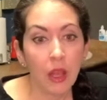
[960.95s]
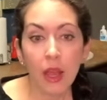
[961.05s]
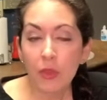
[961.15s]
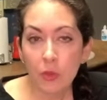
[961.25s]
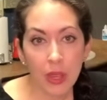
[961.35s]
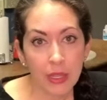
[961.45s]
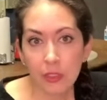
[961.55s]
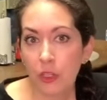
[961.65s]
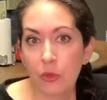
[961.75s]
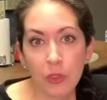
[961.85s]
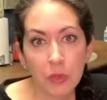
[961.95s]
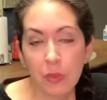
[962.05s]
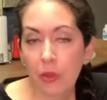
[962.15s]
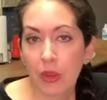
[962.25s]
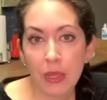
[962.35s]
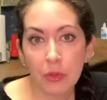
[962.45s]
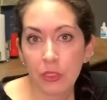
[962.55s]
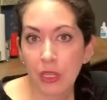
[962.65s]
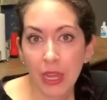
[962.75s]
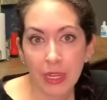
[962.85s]
Otherwise, most people are able
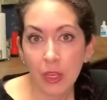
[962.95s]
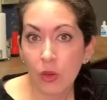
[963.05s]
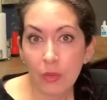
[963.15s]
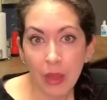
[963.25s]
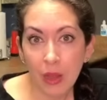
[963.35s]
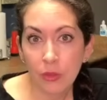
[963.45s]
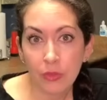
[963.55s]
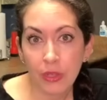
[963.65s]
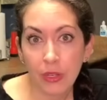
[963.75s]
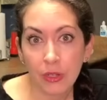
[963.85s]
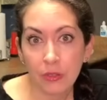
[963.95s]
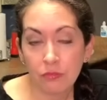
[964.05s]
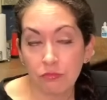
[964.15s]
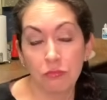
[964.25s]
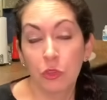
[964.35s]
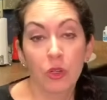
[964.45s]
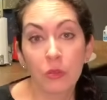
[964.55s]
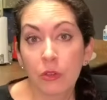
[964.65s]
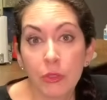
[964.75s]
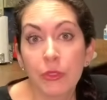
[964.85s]
to kind of go about their
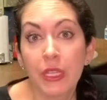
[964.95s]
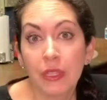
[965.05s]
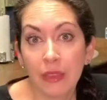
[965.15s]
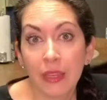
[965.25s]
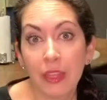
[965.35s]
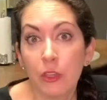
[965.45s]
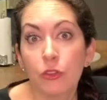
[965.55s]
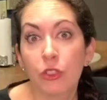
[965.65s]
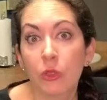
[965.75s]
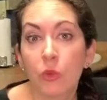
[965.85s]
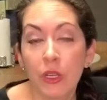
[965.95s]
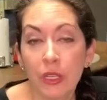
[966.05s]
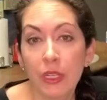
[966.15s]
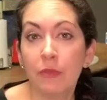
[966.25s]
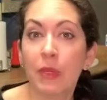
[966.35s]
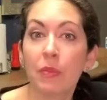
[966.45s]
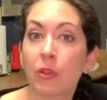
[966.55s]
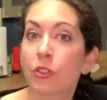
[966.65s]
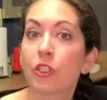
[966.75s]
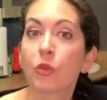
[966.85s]
normal routine like they usually would. If people
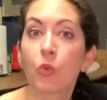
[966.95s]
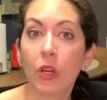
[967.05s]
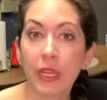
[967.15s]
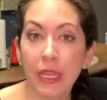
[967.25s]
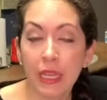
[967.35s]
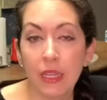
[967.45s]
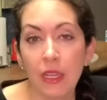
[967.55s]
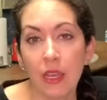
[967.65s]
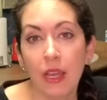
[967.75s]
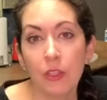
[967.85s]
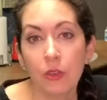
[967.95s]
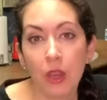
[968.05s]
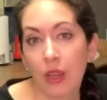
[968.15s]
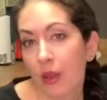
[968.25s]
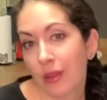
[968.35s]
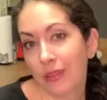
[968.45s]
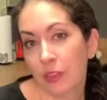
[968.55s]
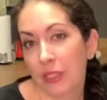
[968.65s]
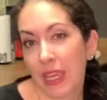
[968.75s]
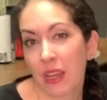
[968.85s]
are still working,
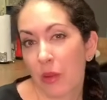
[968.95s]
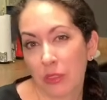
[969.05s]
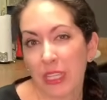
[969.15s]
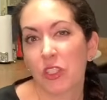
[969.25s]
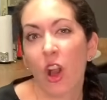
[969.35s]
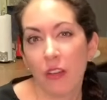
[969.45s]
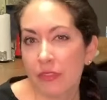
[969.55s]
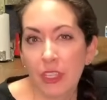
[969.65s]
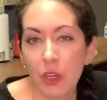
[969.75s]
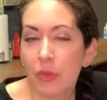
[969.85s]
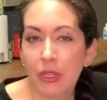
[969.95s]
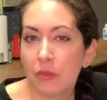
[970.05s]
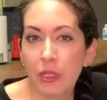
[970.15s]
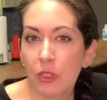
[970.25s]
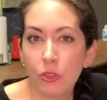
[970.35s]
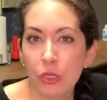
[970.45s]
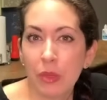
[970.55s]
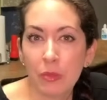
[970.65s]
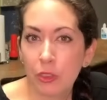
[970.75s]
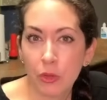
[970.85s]
they'll take a couple days off, but usually
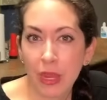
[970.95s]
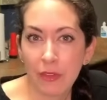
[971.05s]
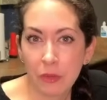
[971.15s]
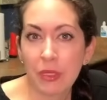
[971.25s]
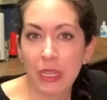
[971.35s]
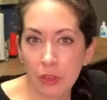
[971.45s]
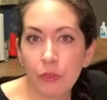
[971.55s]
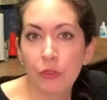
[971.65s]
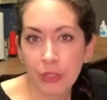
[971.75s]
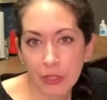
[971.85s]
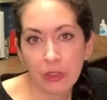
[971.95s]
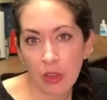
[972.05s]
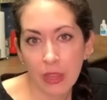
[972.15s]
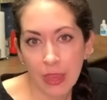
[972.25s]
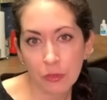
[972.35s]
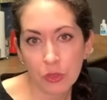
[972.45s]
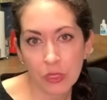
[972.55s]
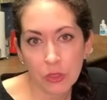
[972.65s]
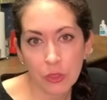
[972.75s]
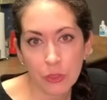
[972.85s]
people don't have to be down for very long after
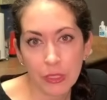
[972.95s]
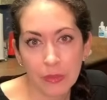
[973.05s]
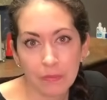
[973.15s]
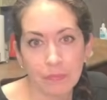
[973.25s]
this surgery.